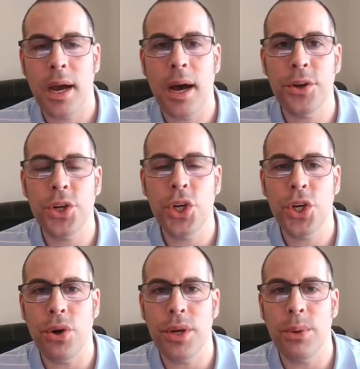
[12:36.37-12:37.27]
I'll just
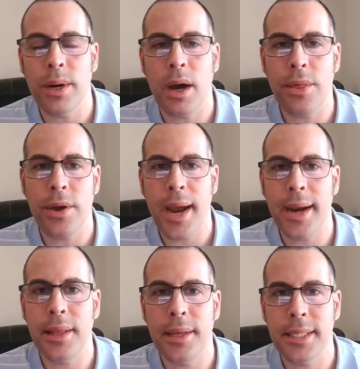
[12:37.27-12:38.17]
show you what other
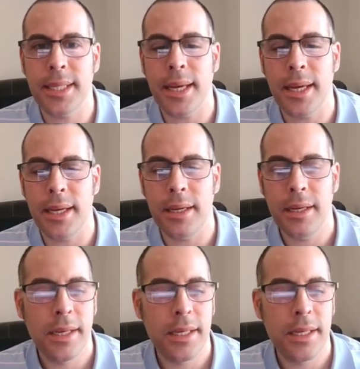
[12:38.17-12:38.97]
analysts say.